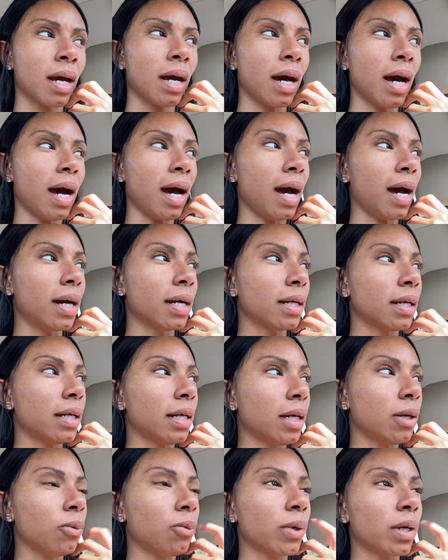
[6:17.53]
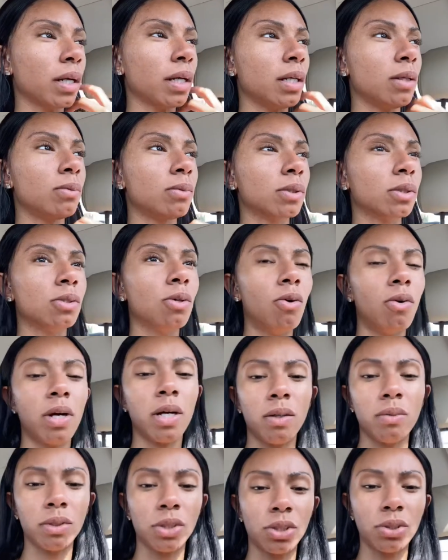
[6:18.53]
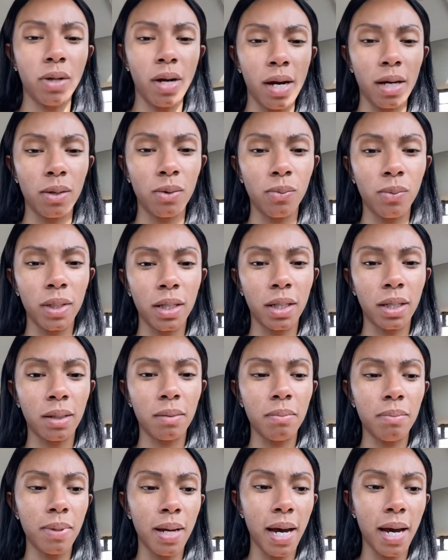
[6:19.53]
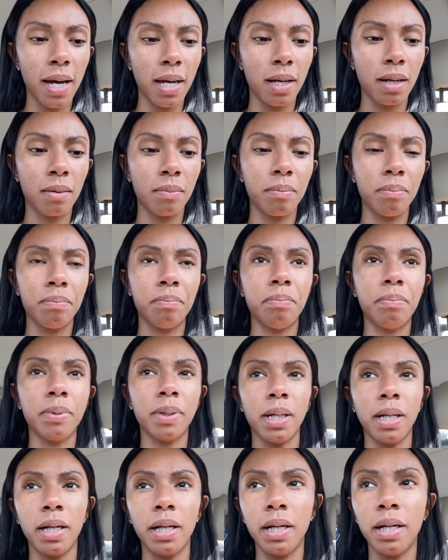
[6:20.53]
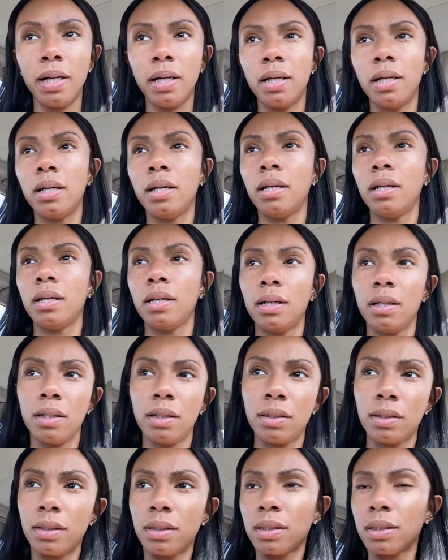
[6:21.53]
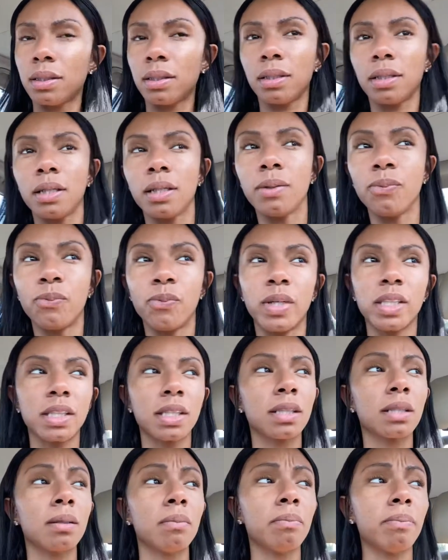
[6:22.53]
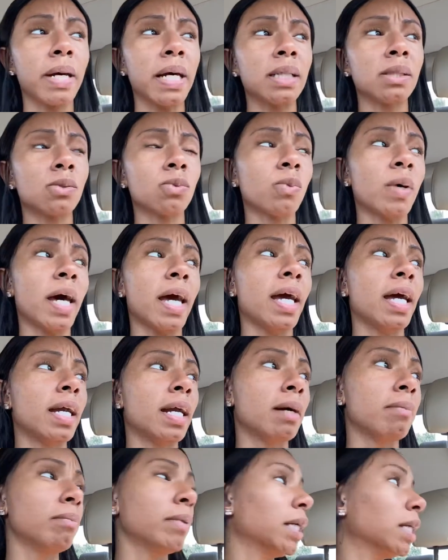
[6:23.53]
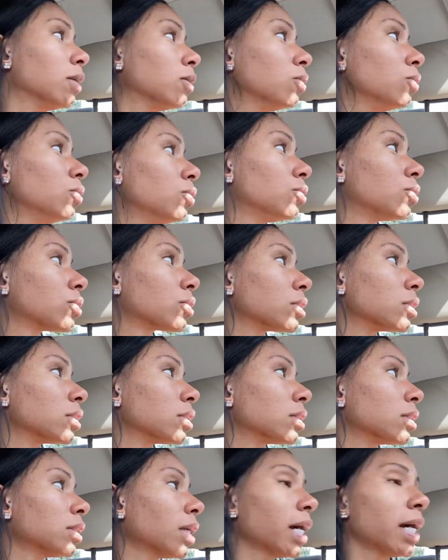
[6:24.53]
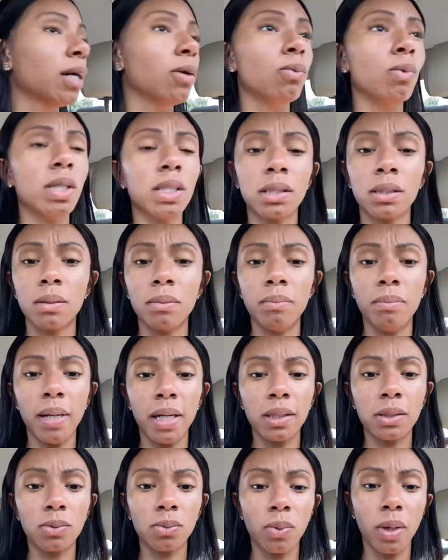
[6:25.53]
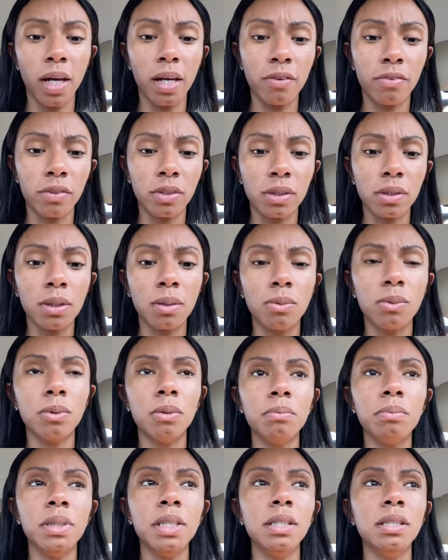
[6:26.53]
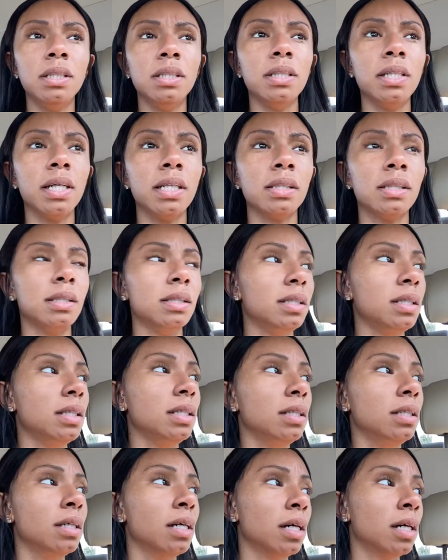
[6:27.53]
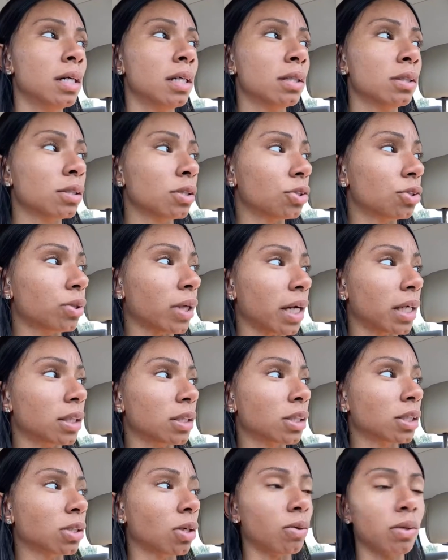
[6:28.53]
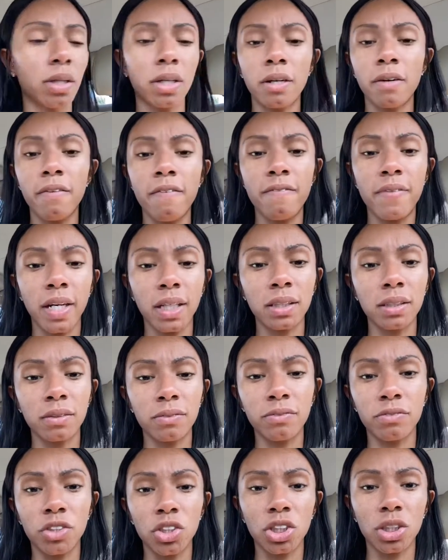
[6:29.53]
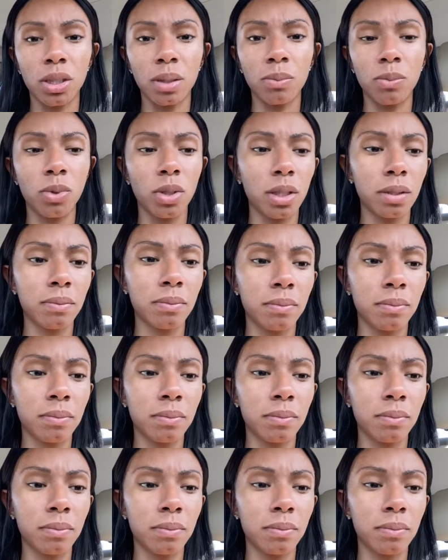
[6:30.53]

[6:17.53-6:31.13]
I get where he was going with trying to win her back, but it wasn't the best way. And I mean, who's to say what's the best way for someone with PTSD to try to show their affection for someone?